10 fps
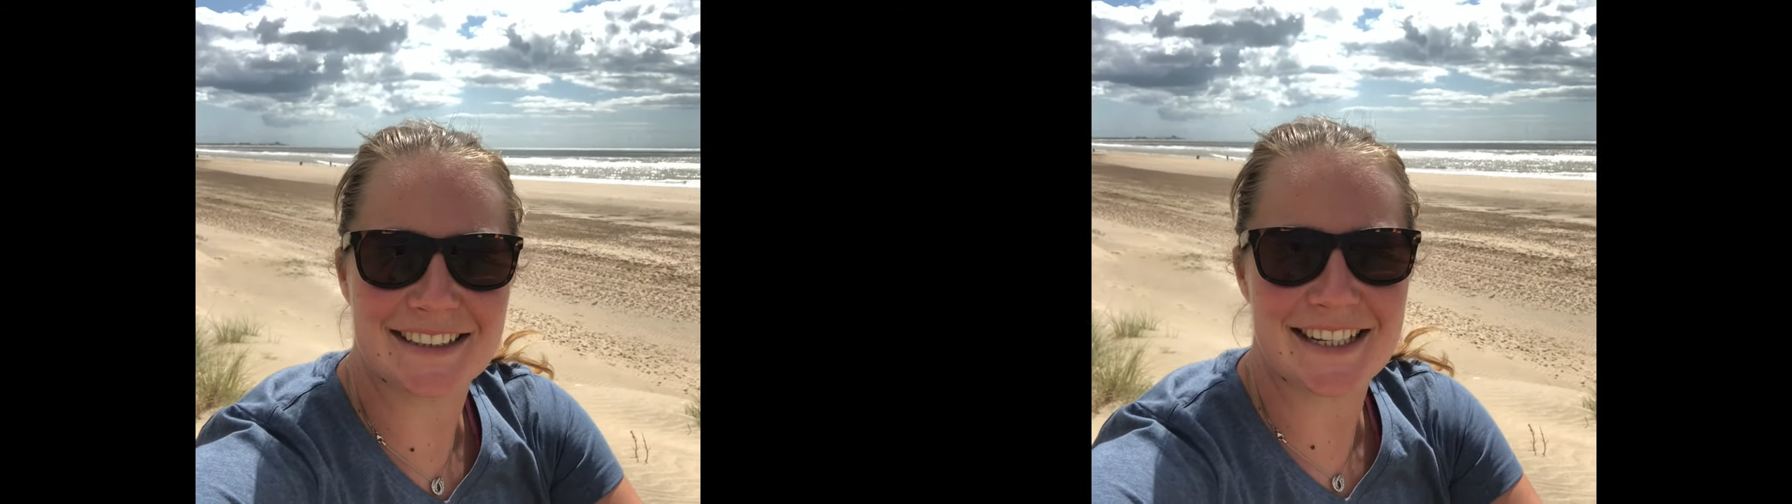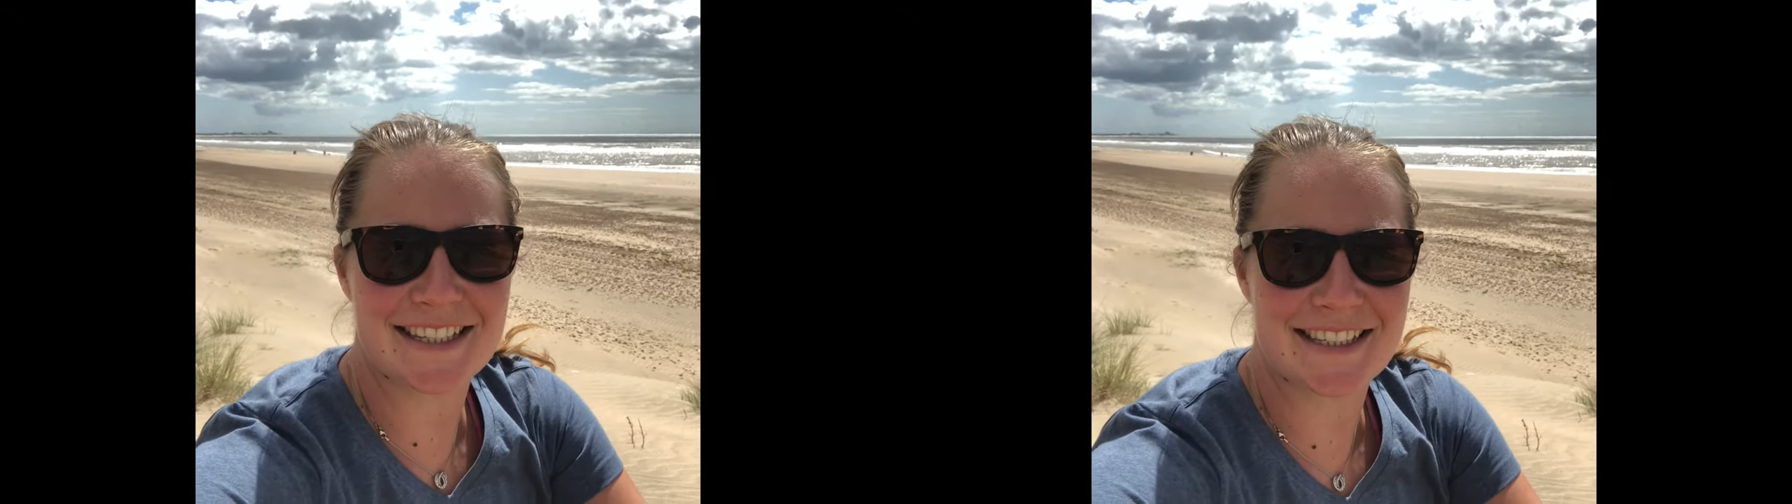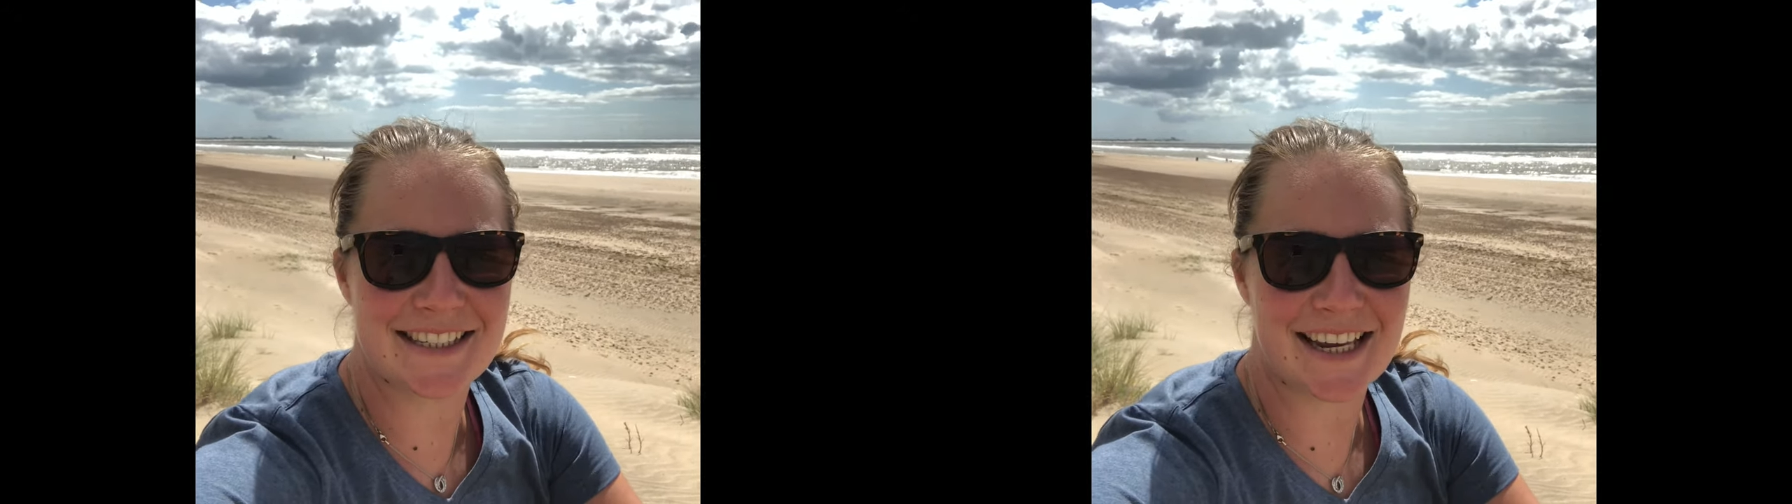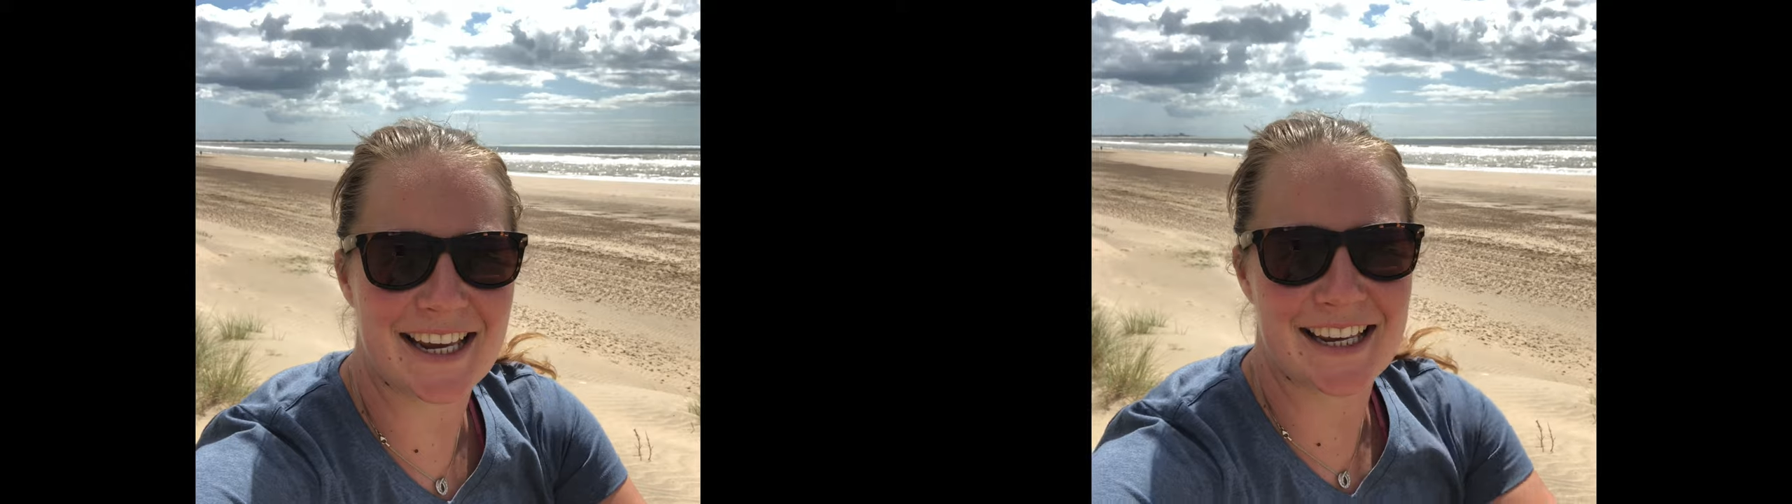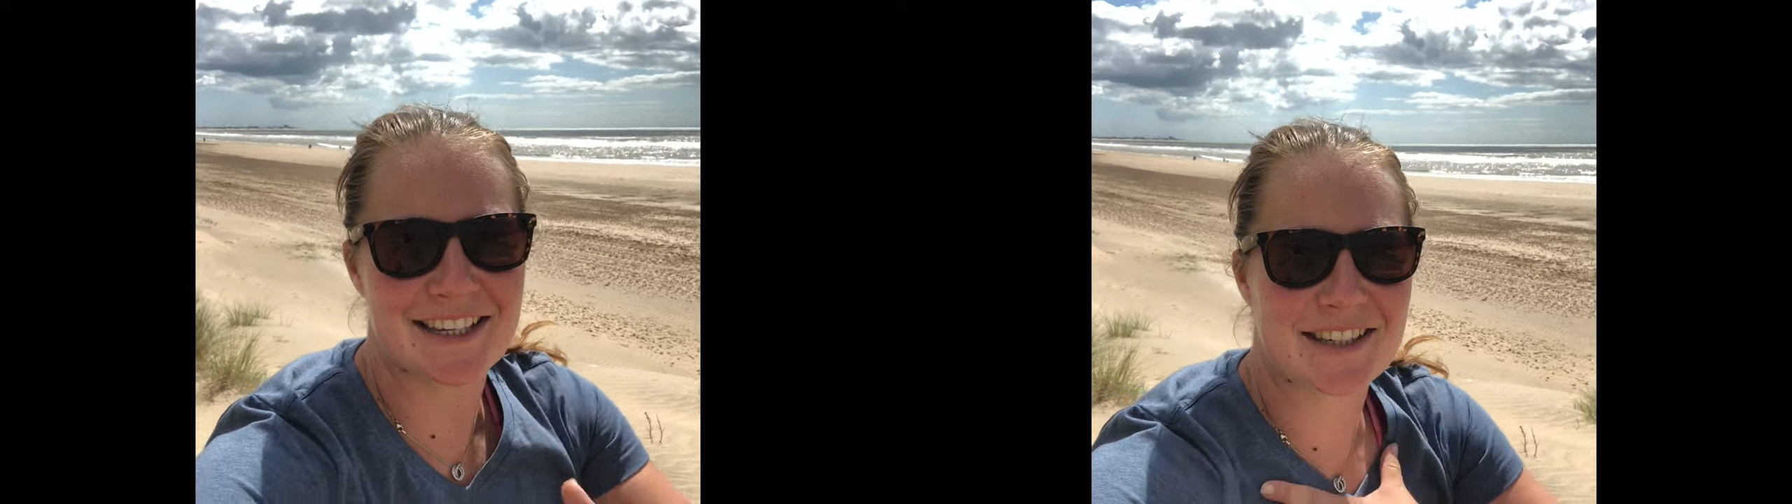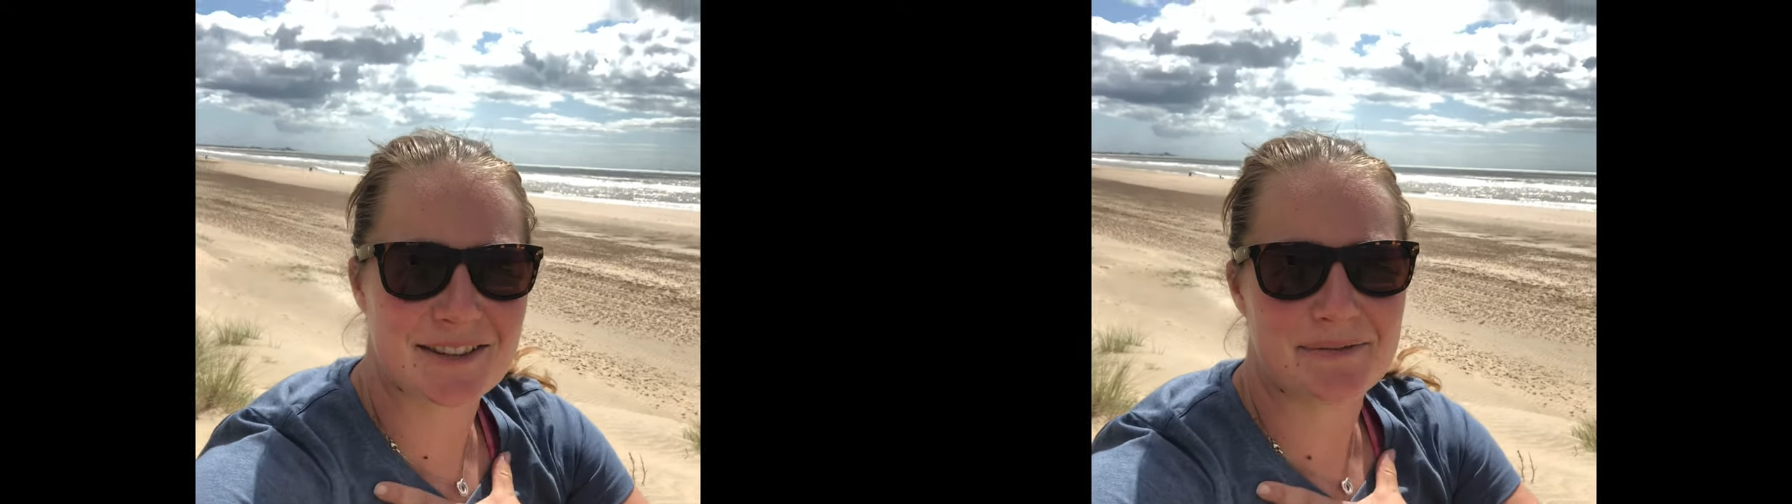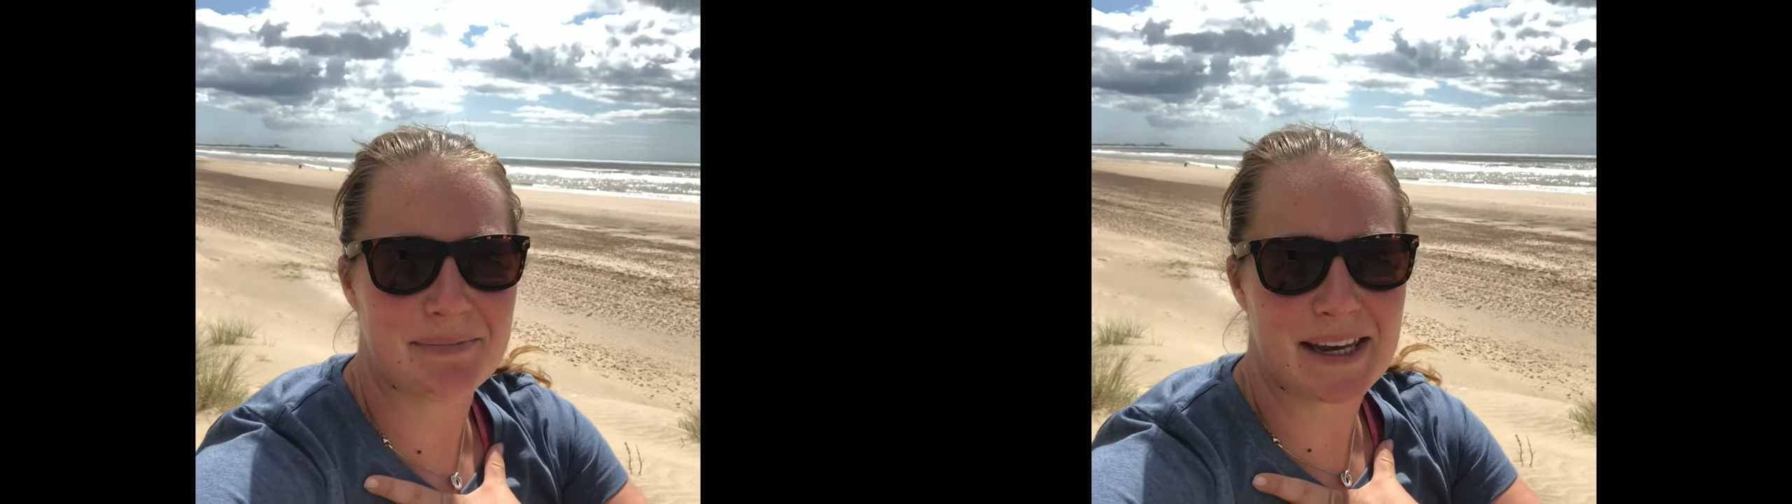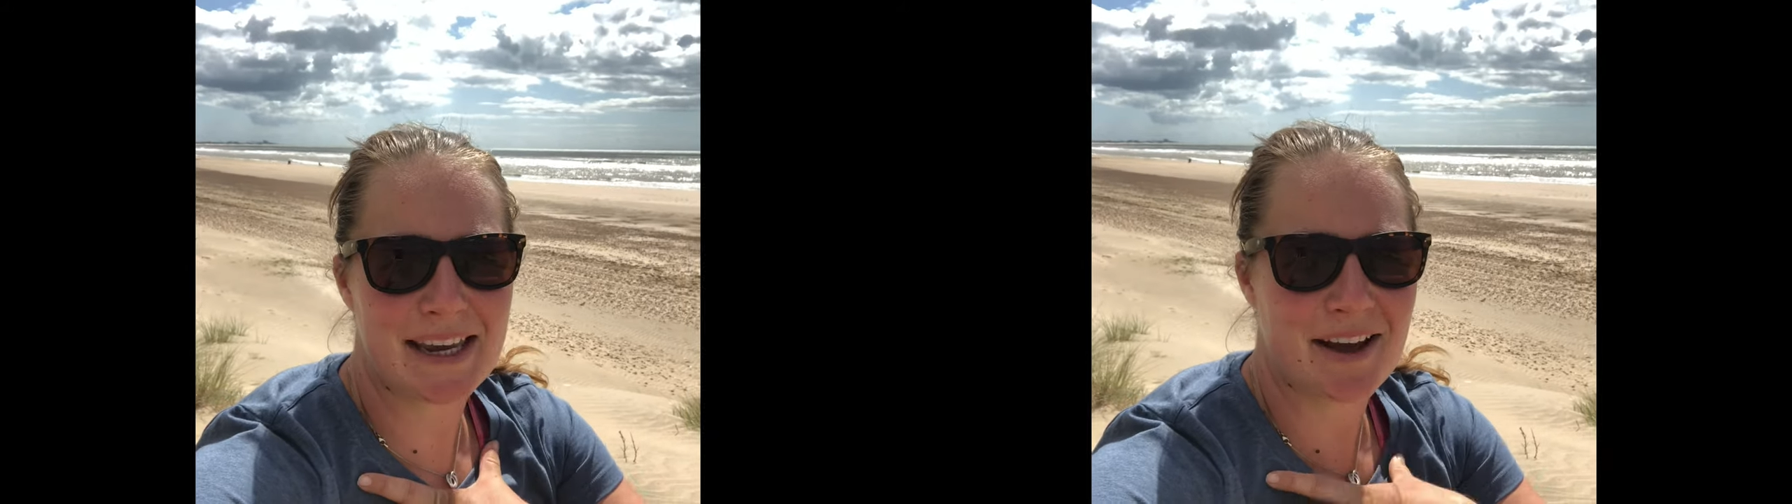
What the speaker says: This is me,